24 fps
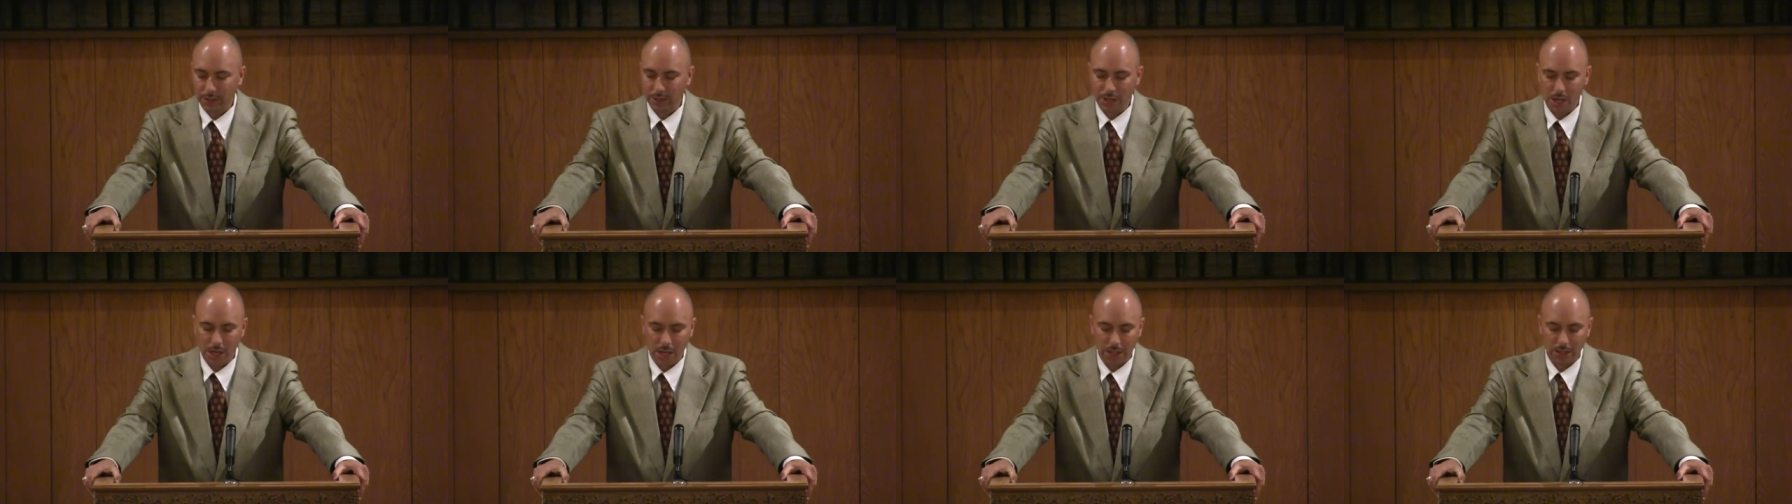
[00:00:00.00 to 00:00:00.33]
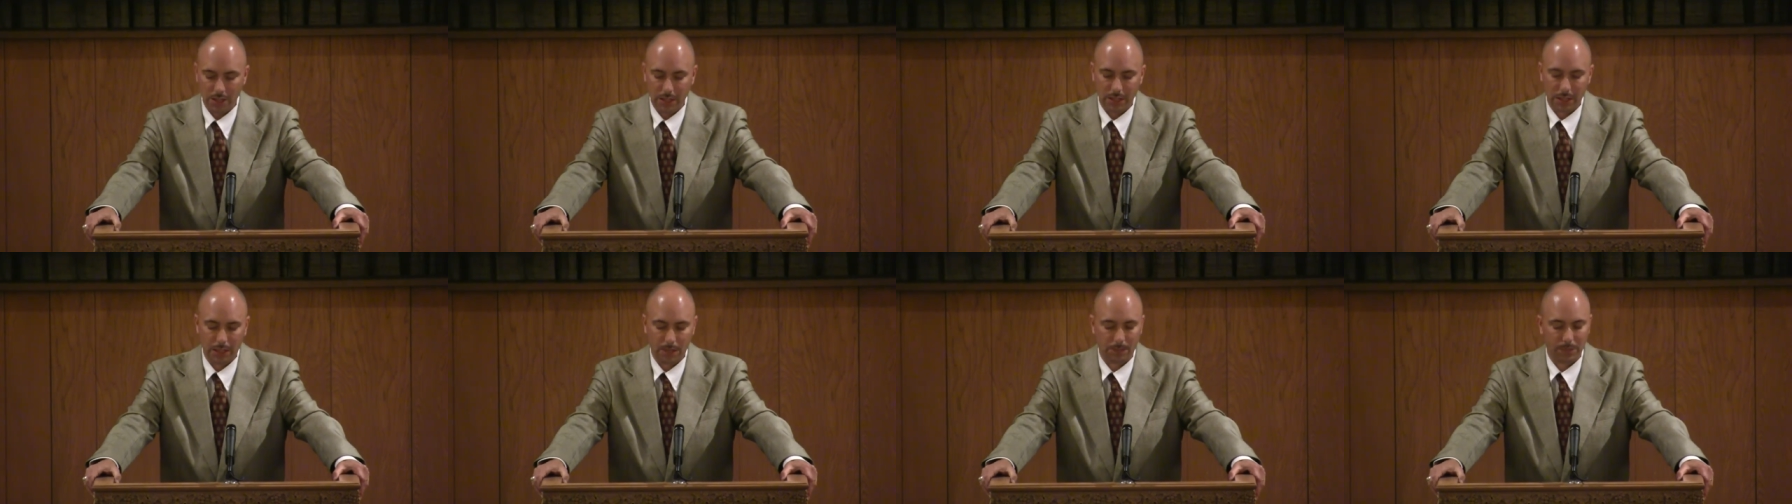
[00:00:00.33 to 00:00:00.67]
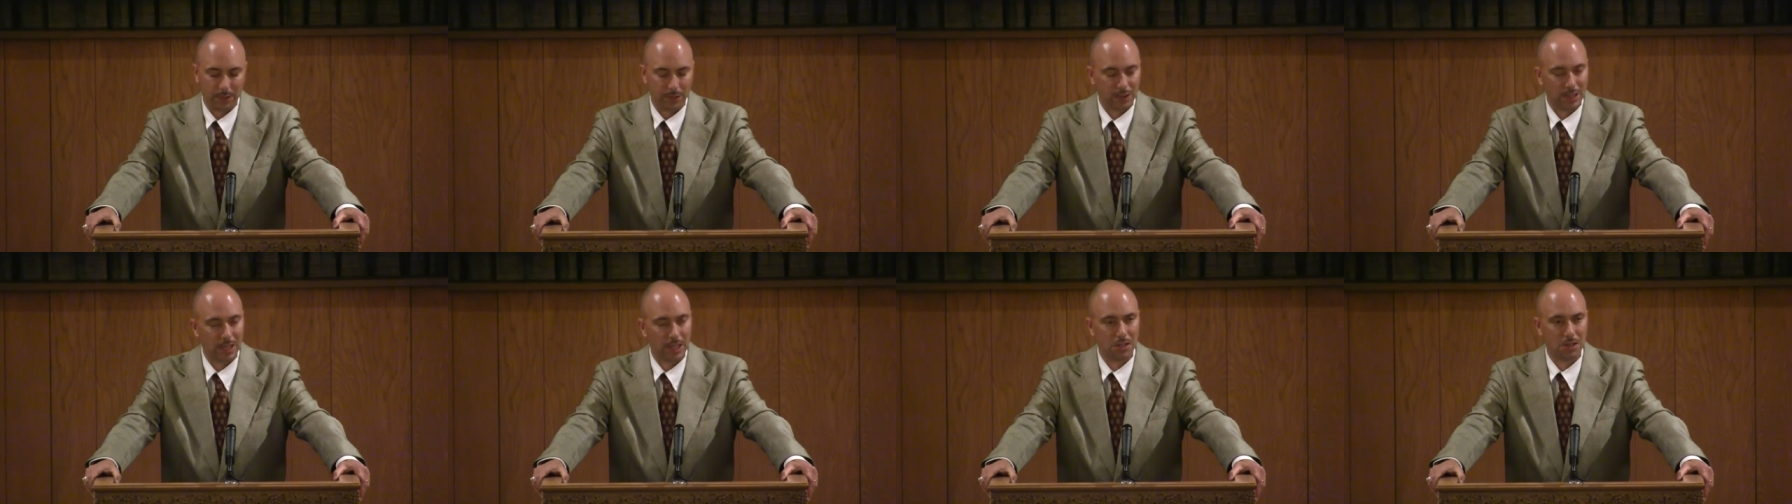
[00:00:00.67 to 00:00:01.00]
nudging, and
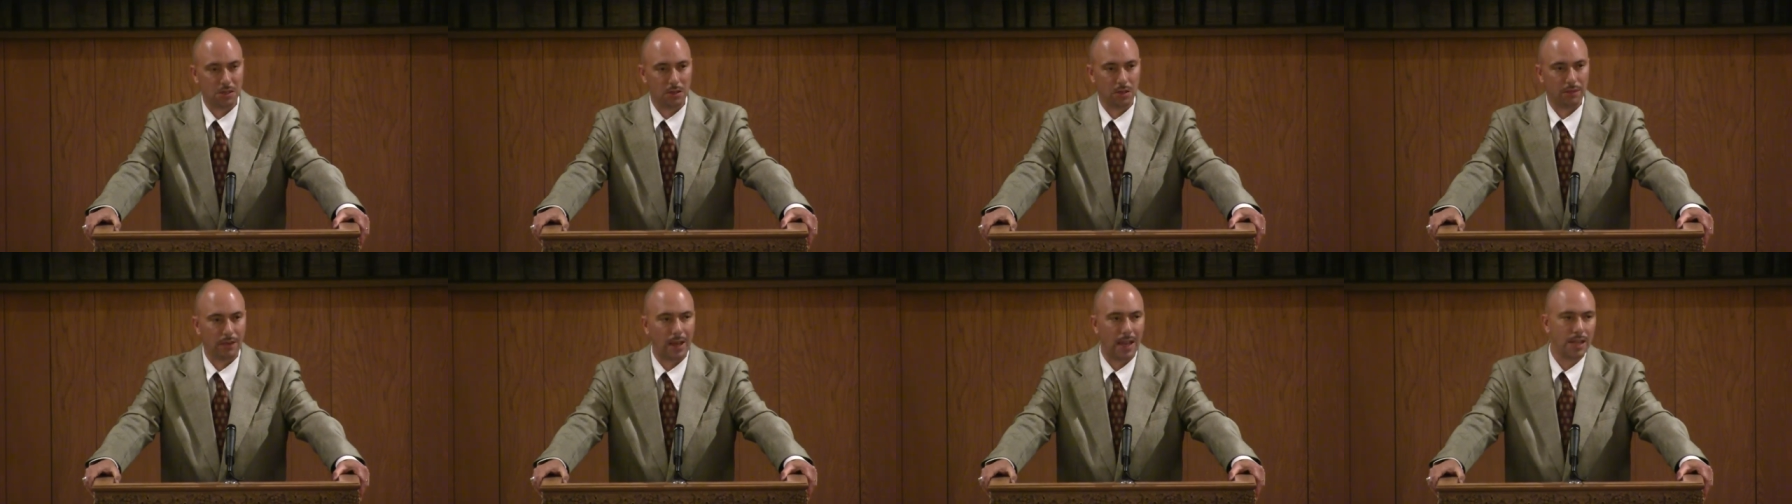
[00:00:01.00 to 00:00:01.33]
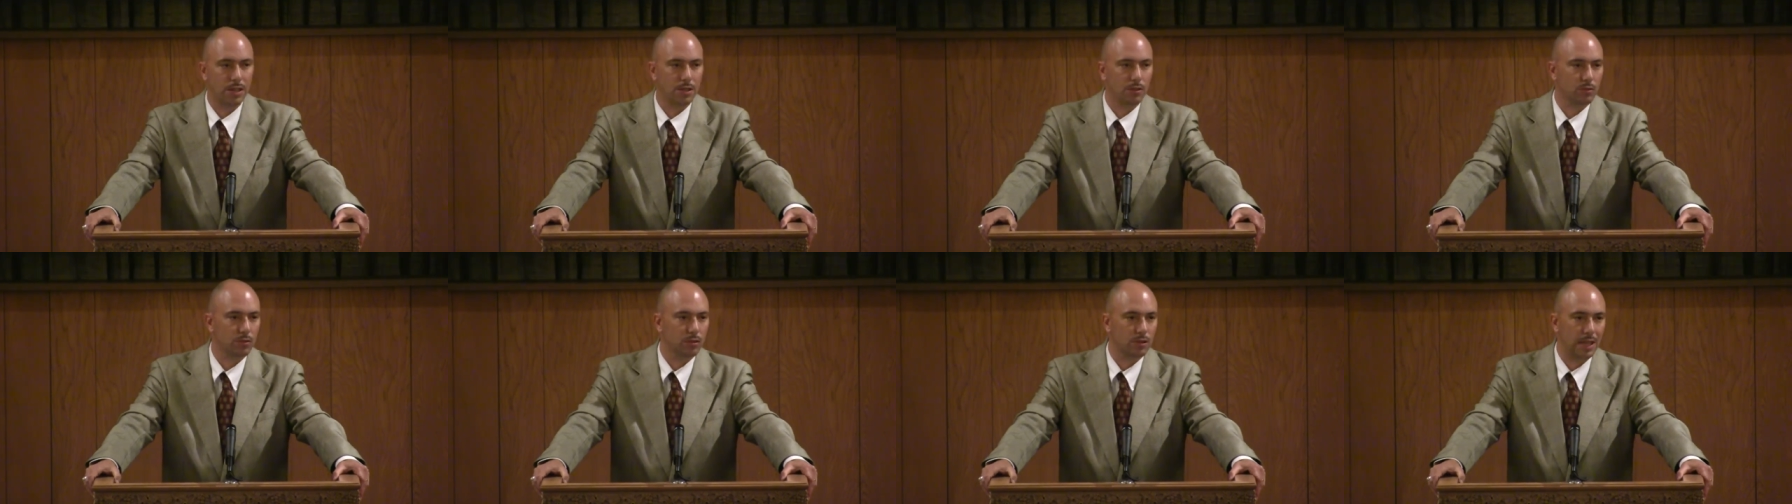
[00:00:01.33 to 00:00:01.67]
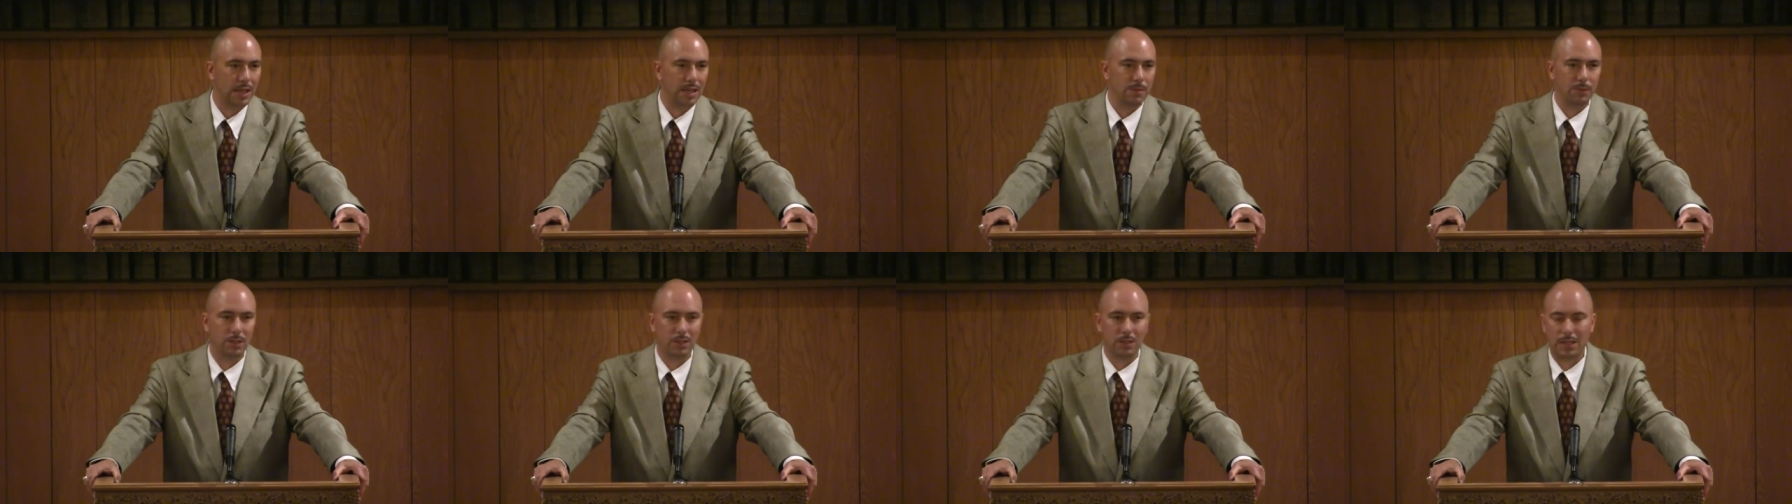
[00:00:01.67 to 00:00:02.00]
possession of angels,
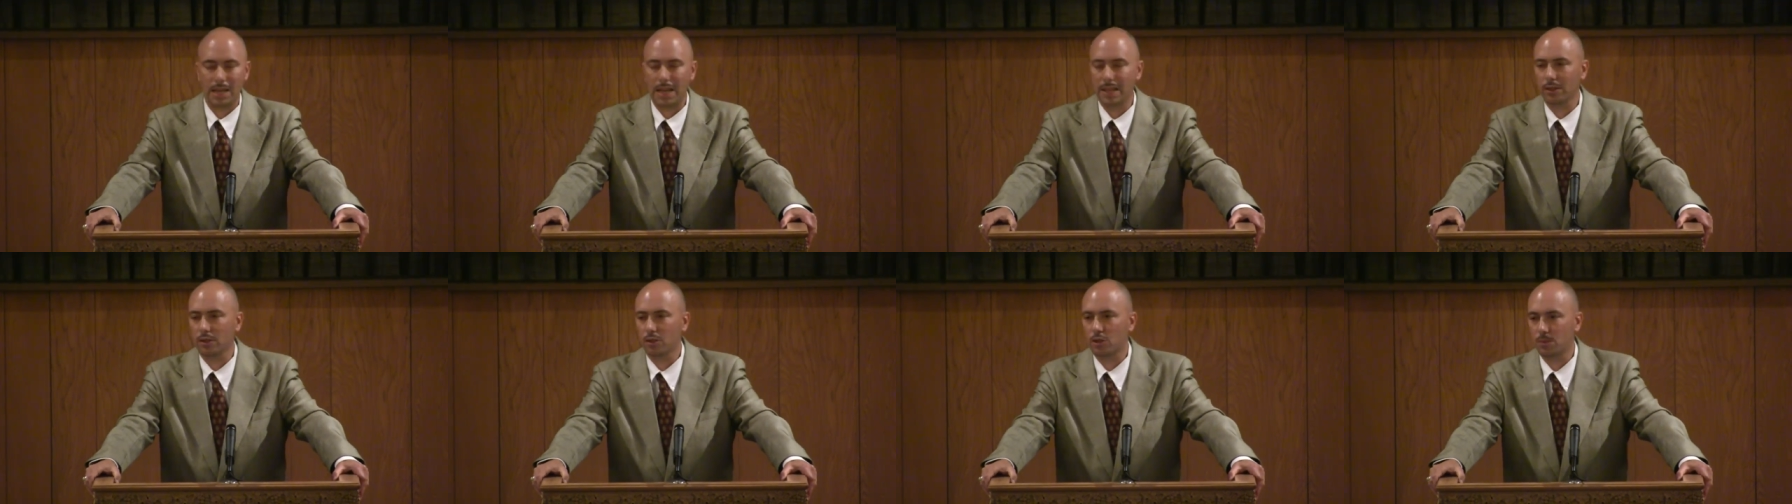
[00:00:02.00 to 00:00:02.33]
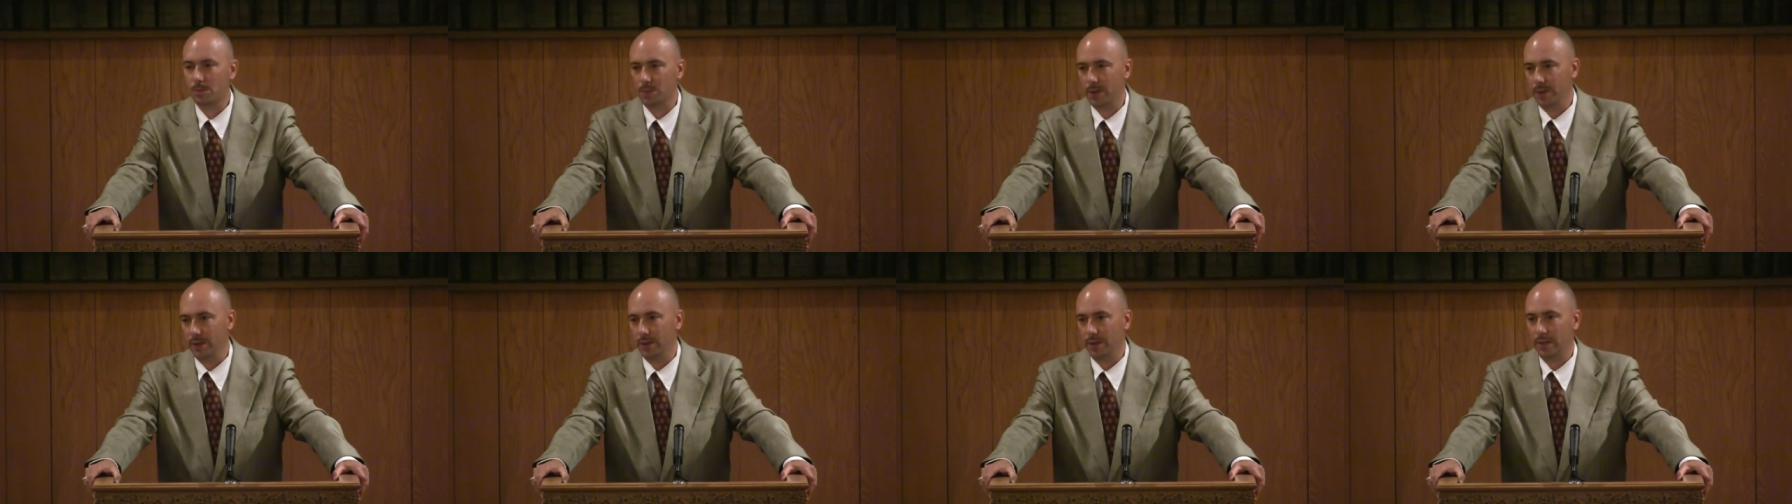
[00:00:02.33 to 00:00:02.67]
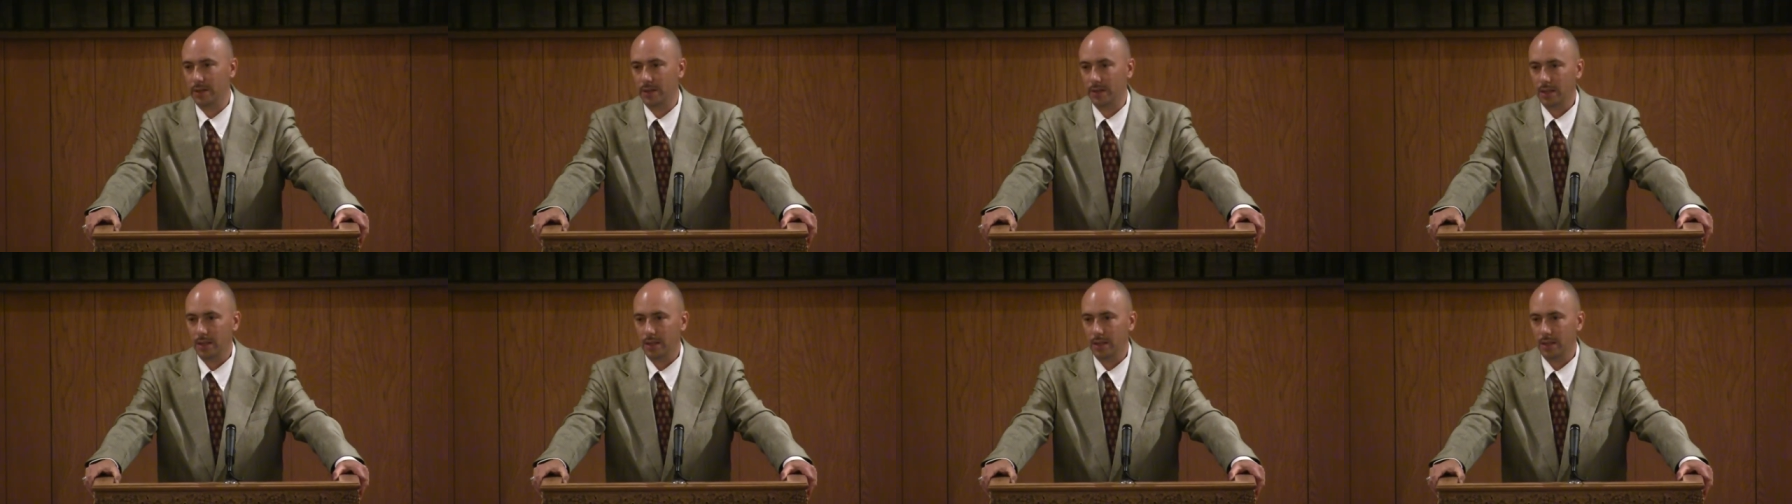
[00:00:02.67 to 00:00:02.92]
demons, and the Spirit